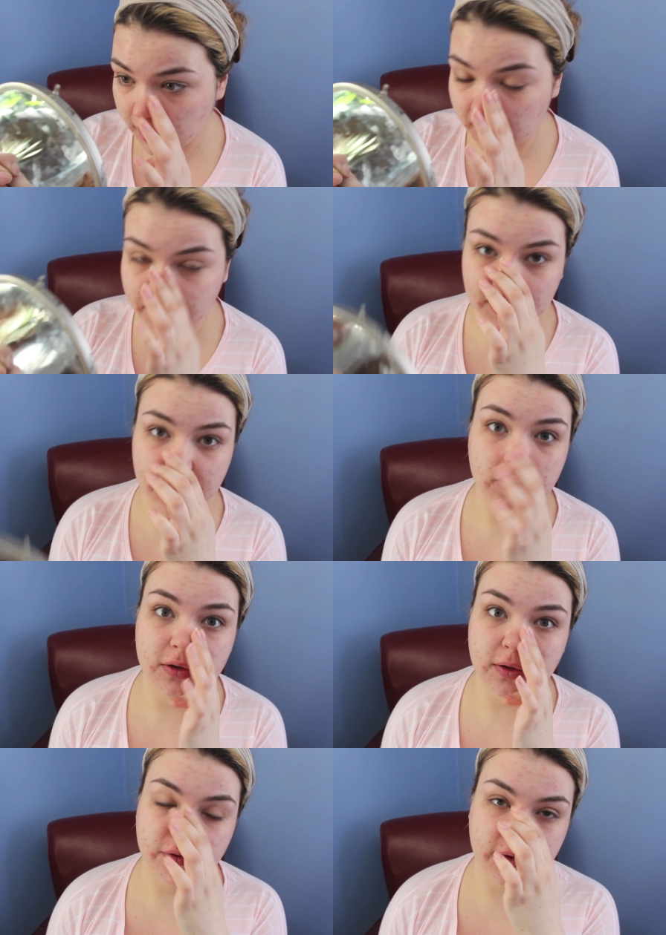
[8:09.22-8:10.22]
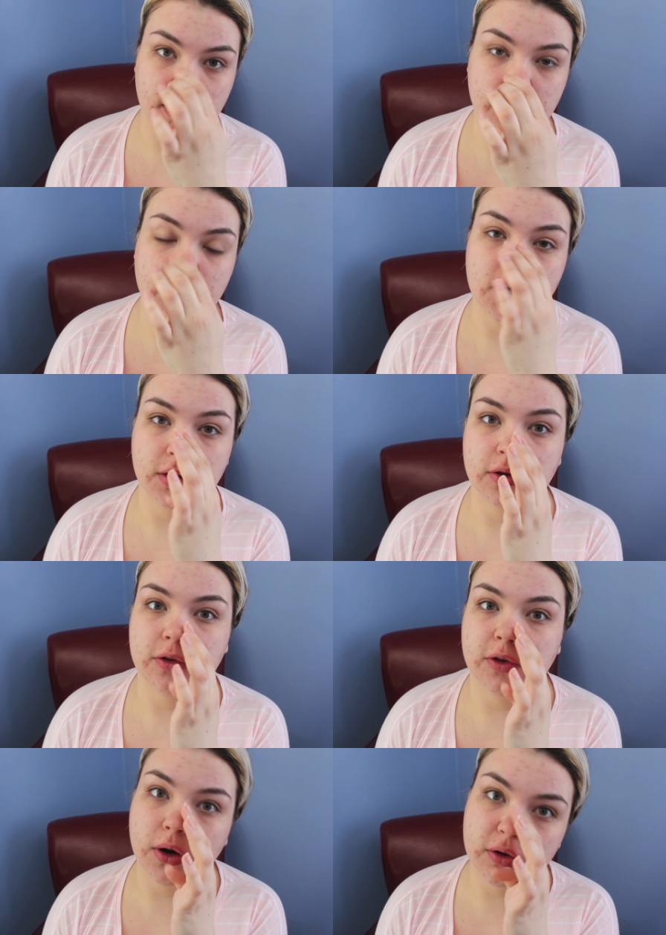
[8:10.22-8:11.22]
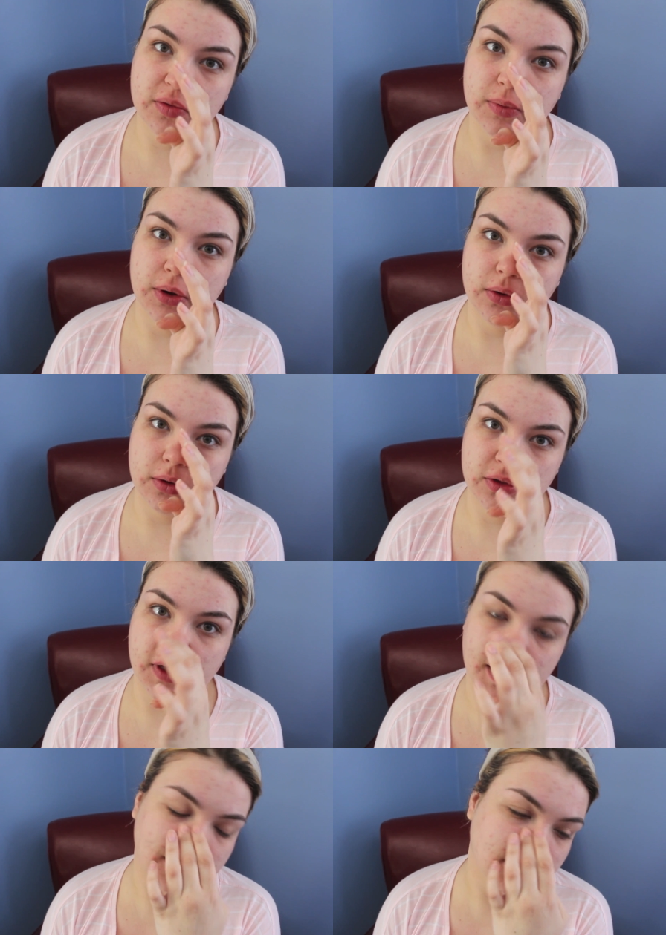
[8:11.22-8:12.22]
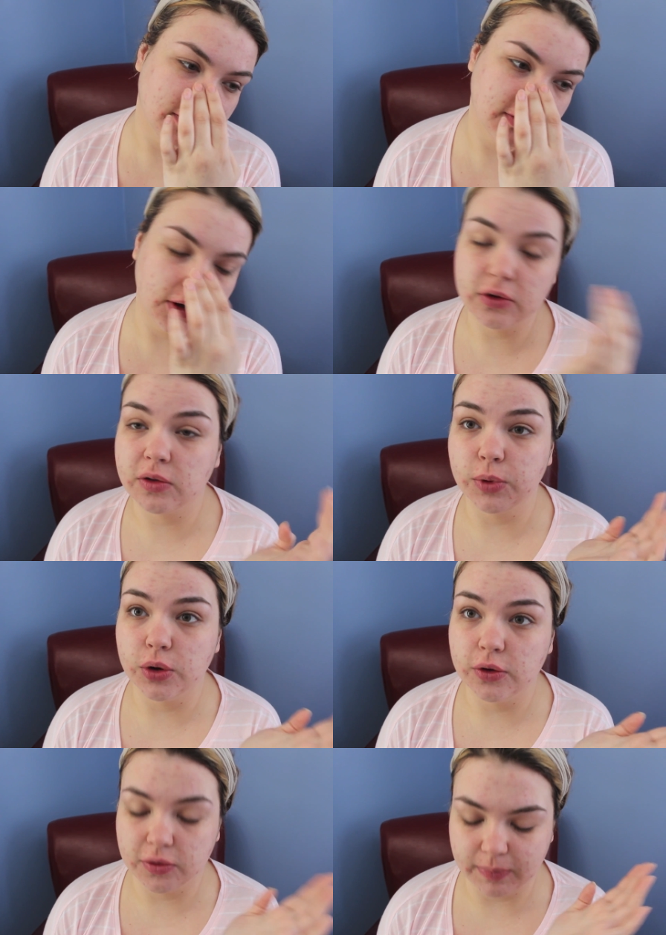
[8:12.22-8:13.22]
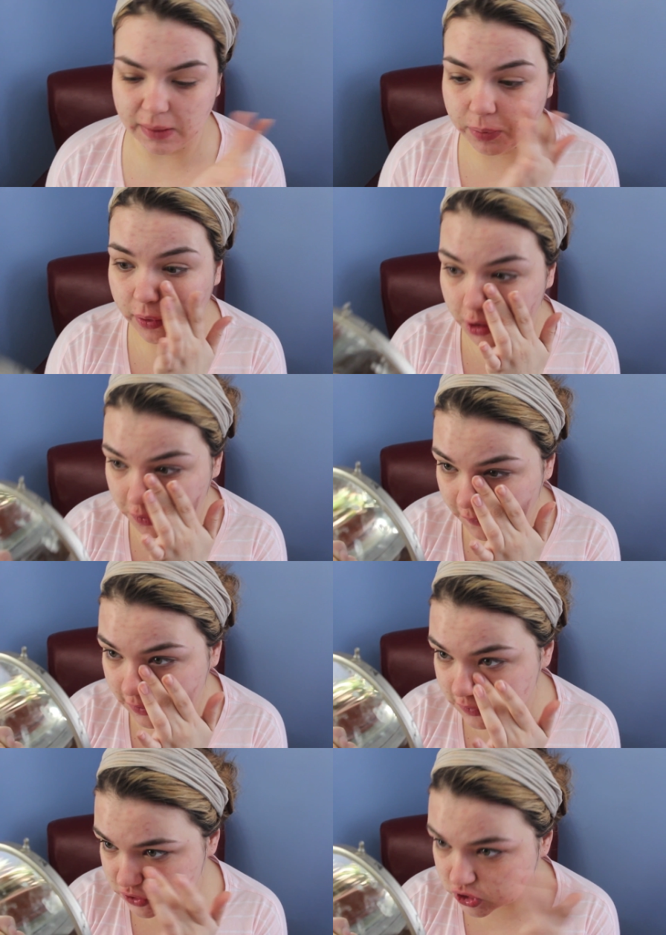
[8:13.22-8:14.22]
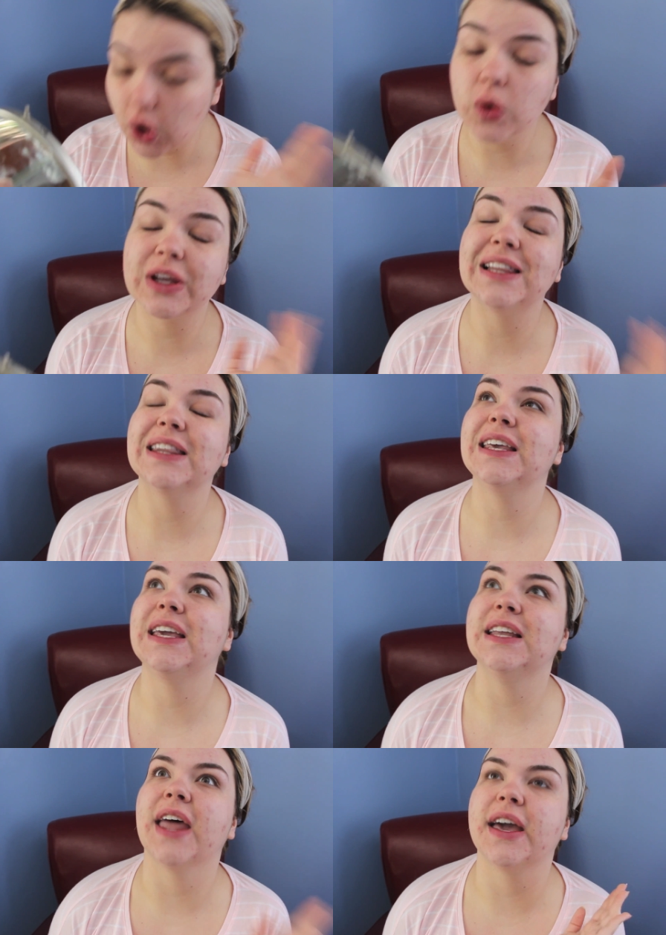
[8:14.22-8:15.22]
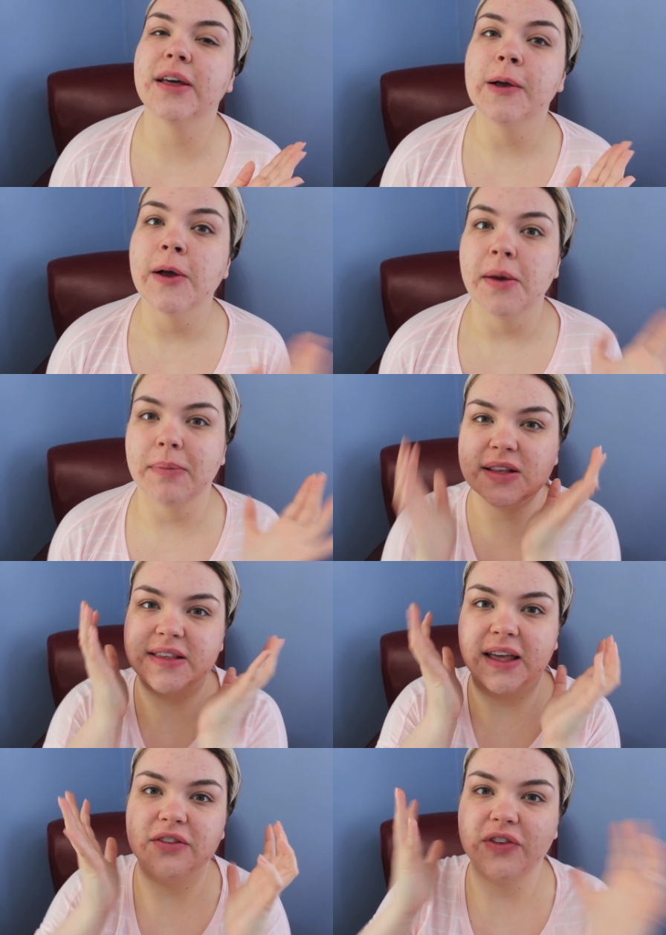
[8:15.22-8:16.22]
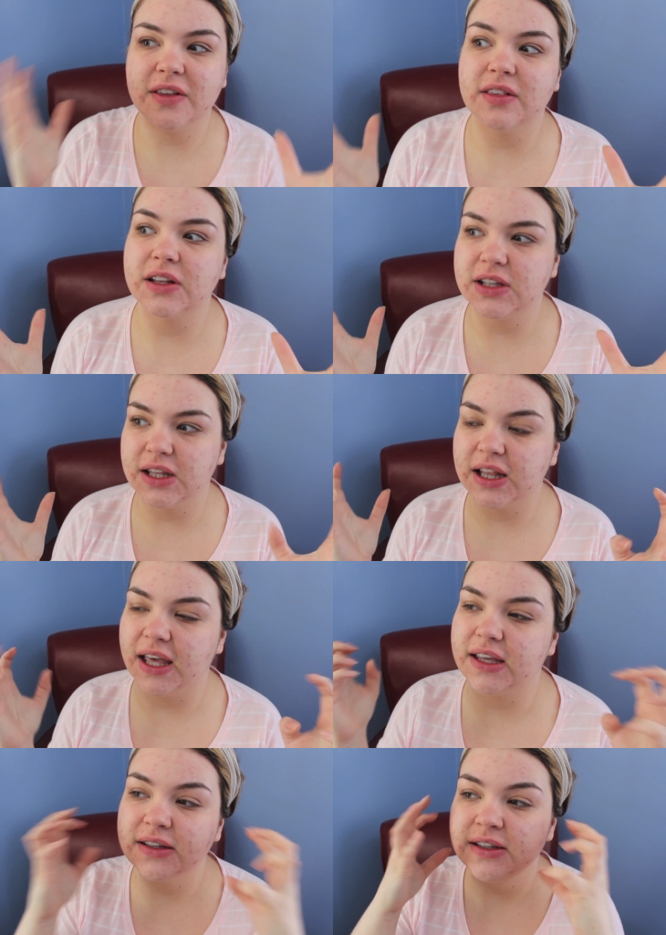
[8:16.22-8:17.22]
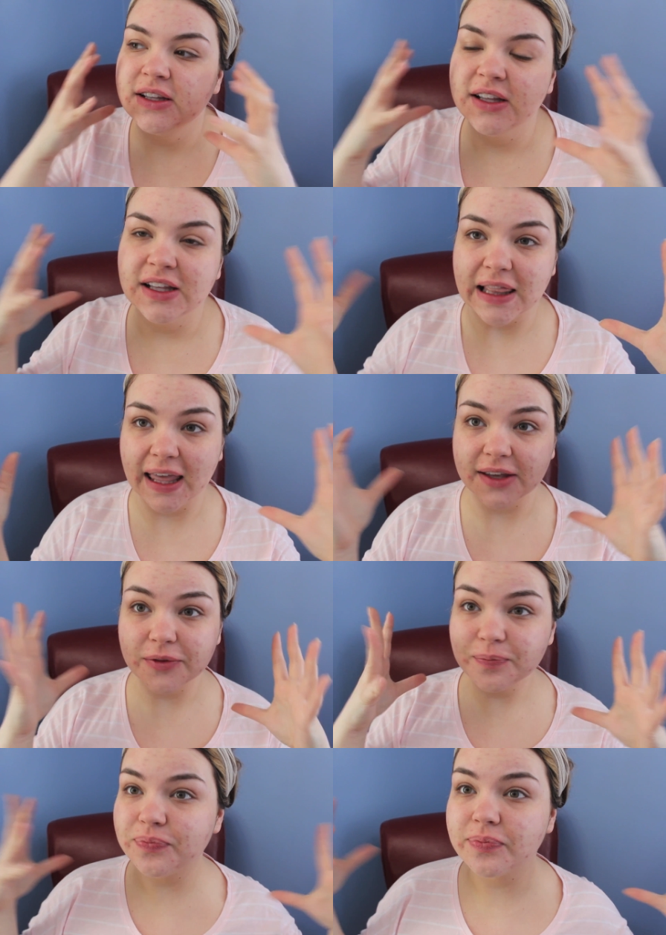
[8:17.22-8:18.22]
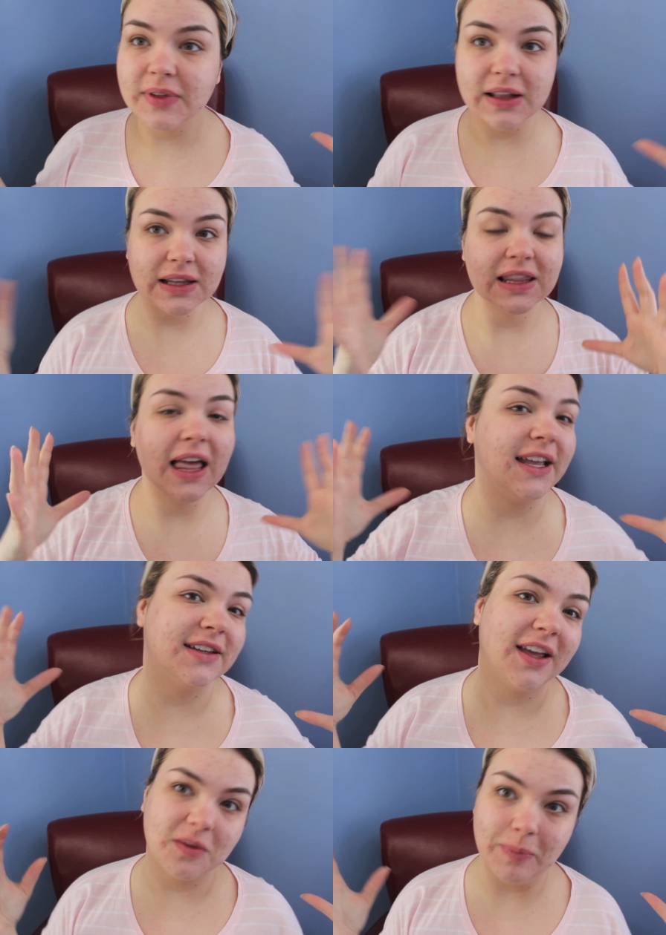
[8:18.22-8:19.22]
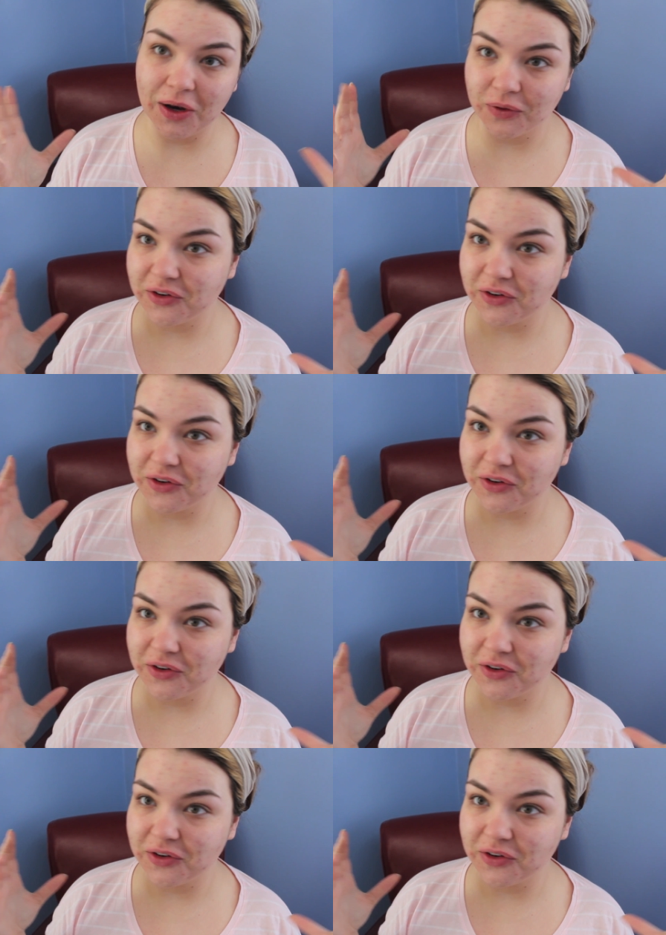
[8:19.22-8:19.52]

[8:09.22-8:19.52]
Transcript: And my nose feels so smooth, like so smooth. My pores feel so clean, like my skin feels literally like, like light has been